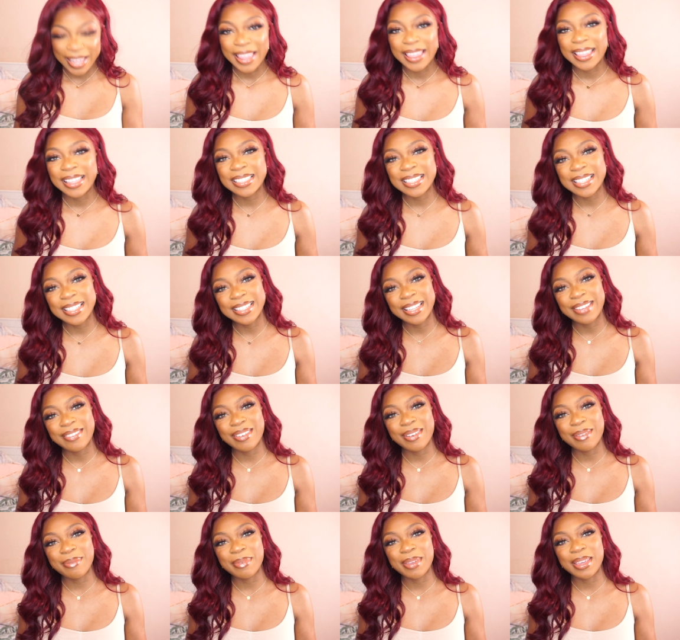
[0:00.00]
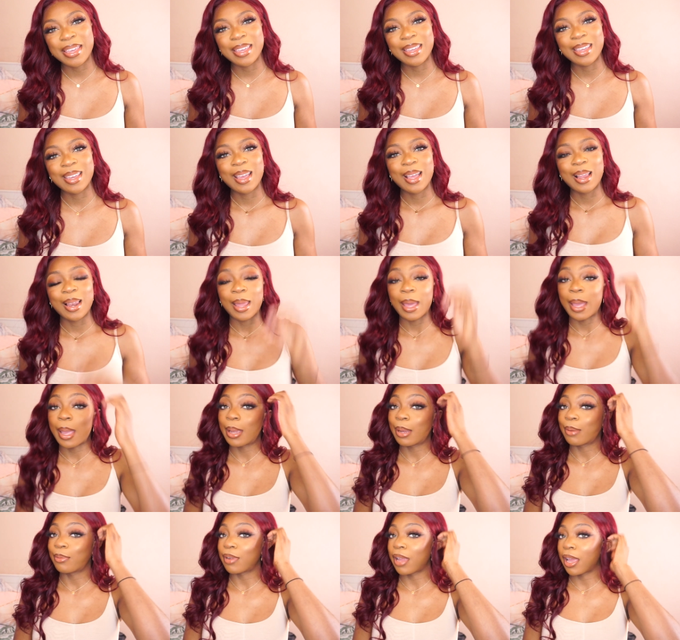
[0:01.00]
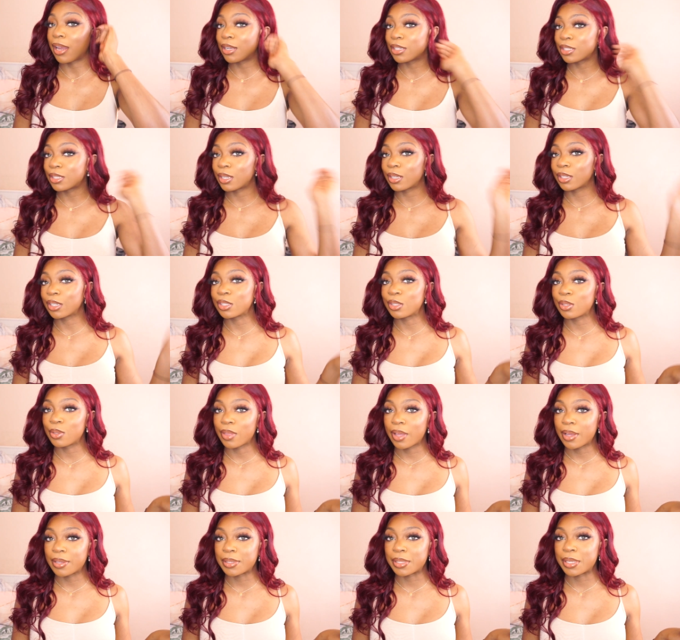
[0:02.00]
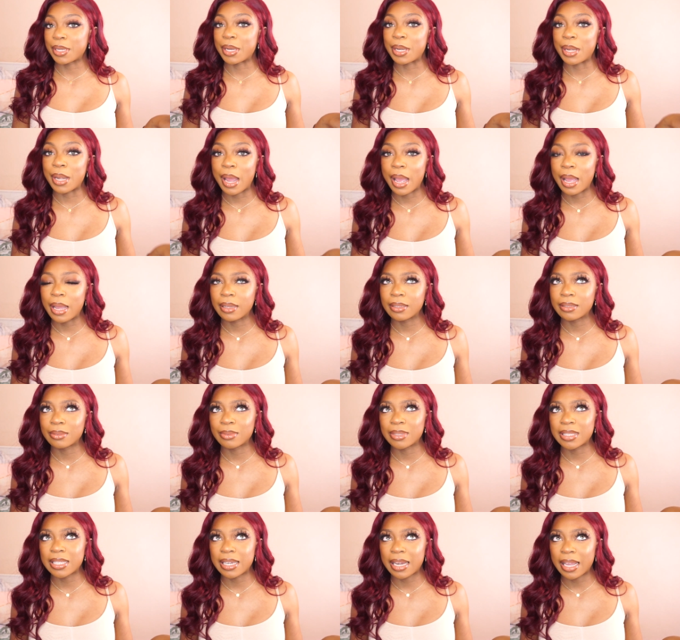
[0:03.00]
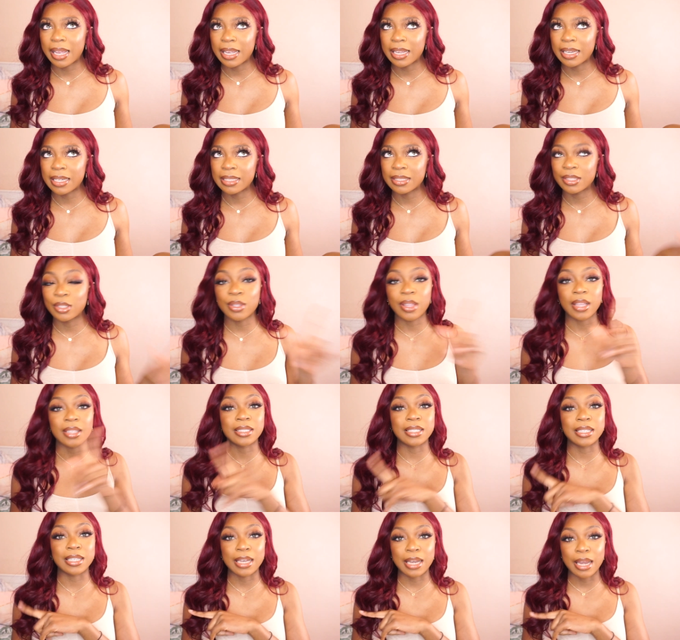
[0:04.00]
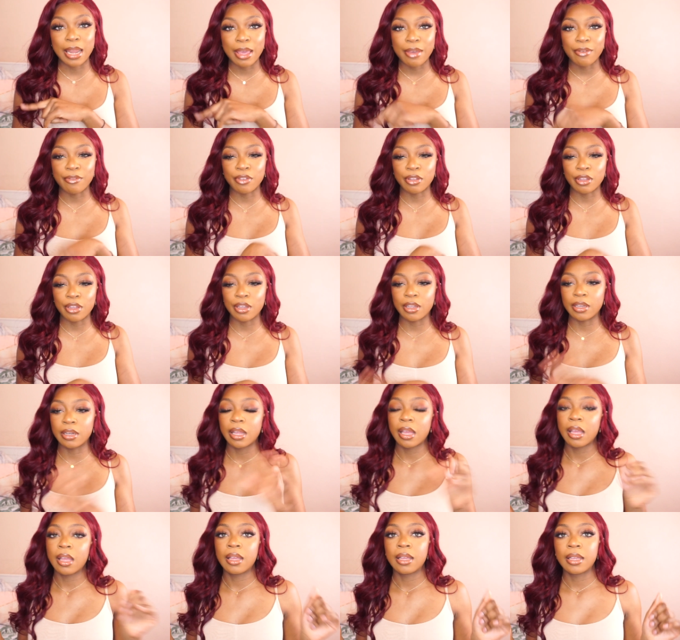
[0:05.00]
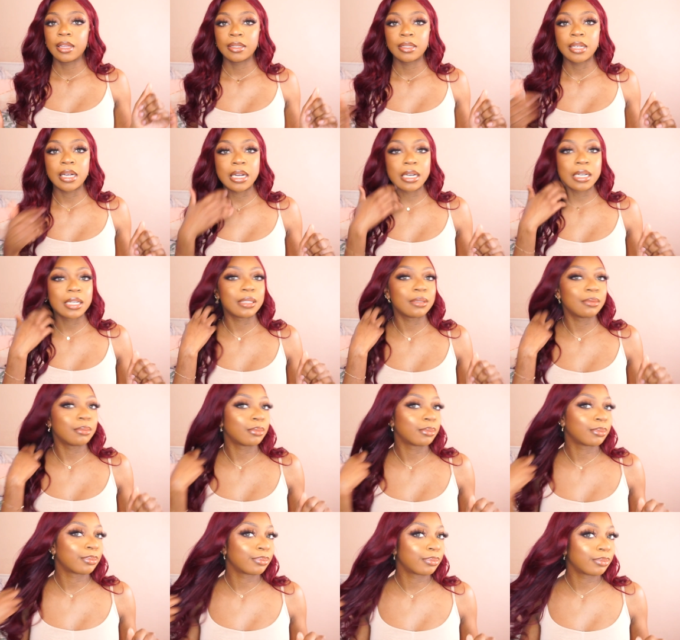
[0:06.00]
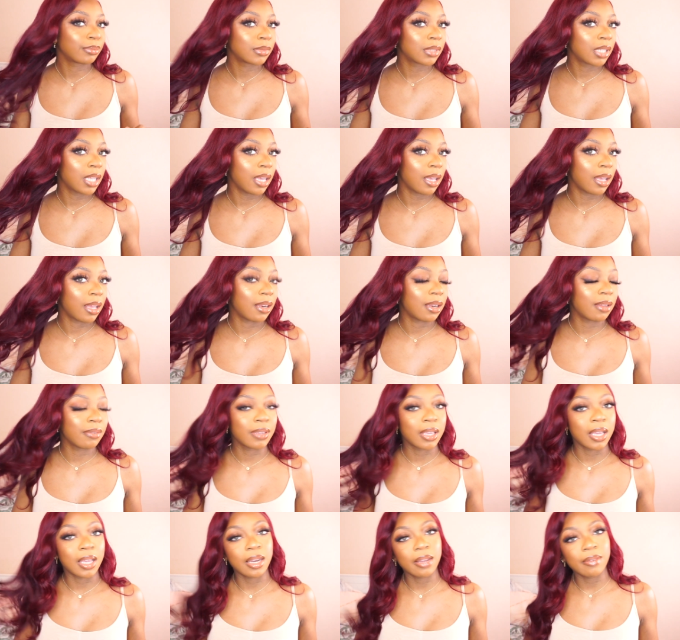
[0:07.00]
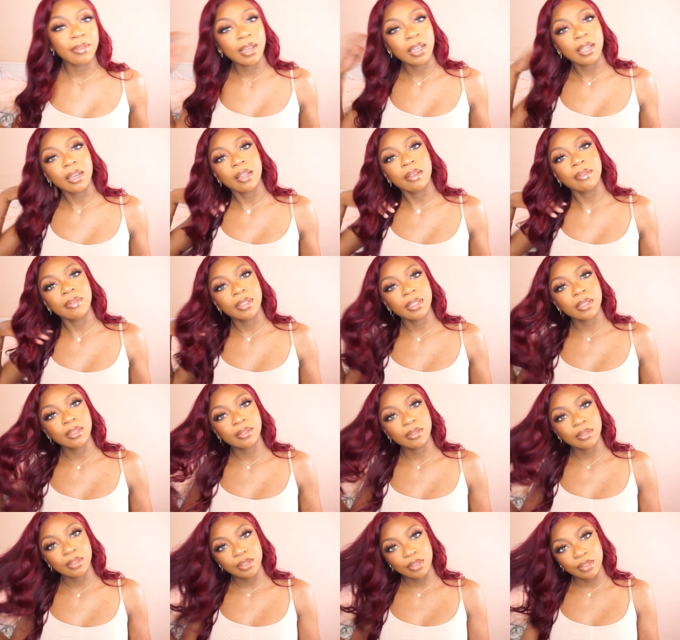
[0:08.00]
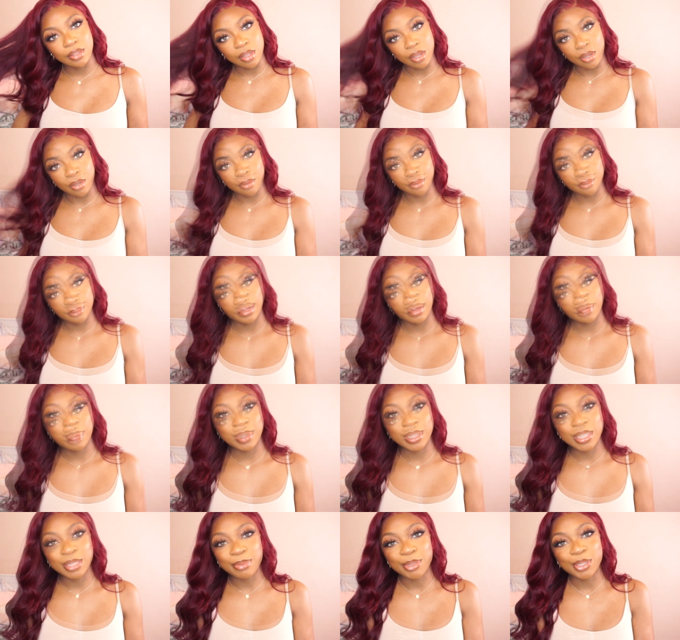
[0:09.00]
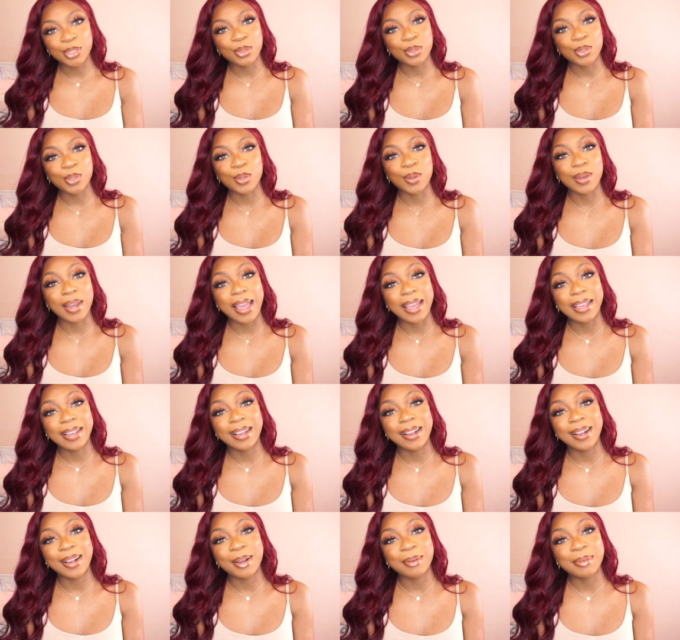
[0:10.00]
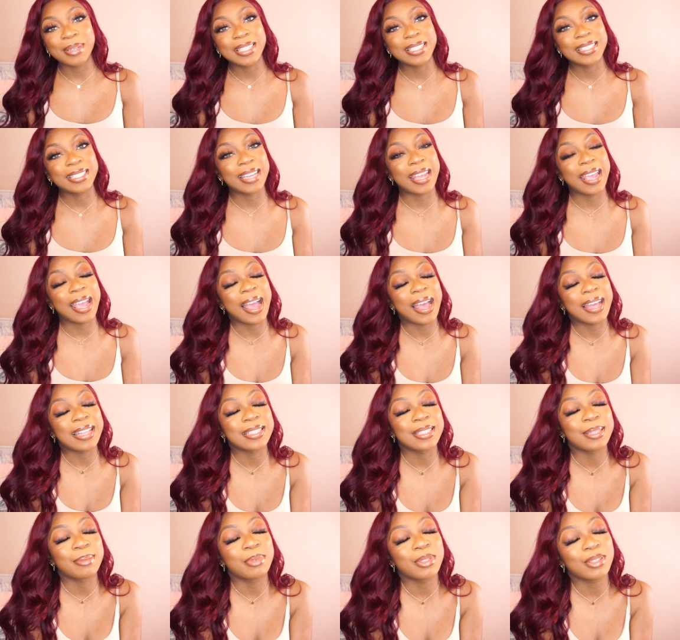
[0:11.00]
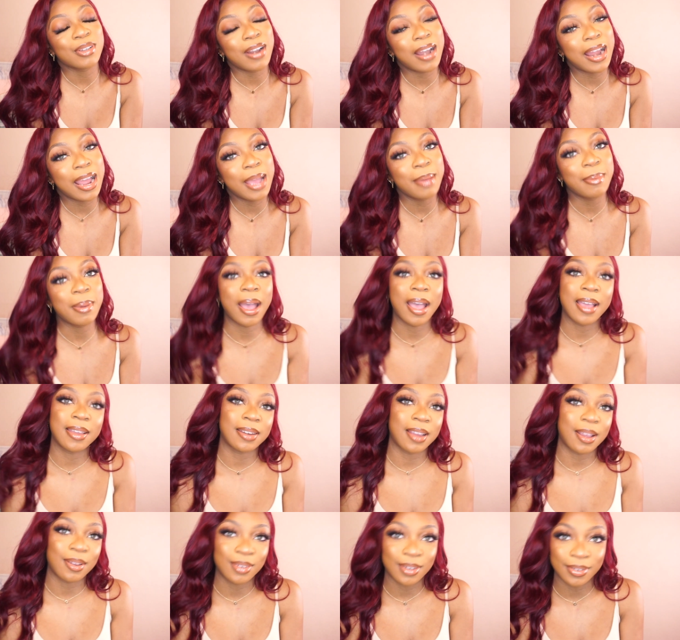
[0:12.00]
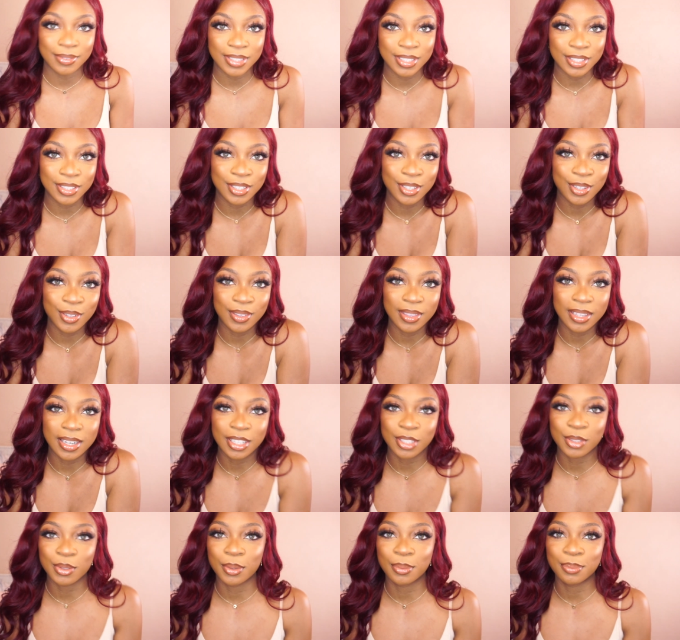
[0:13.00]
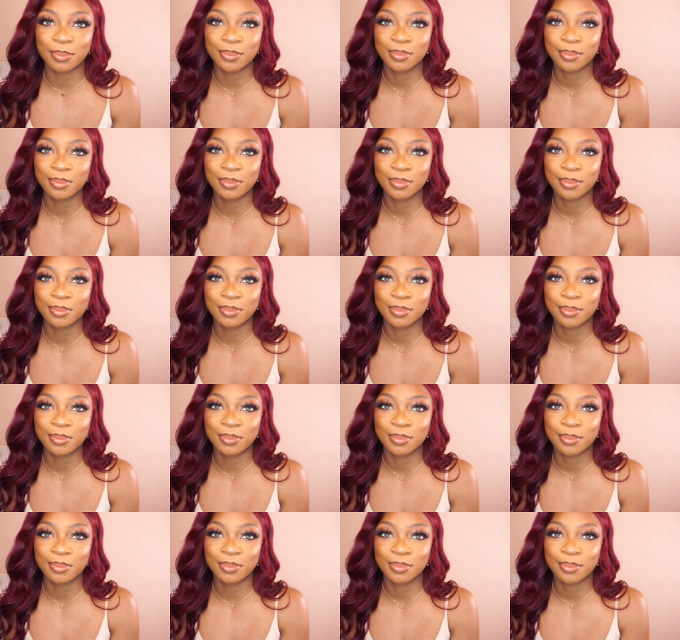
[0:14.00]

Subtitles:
This is giving me like Rihanna circa 2009. Was it 2011? Yeah, I love it. I love it. I love it. So please be sure to like, comment, share, and subscribe. And I'd love to see you in the next one.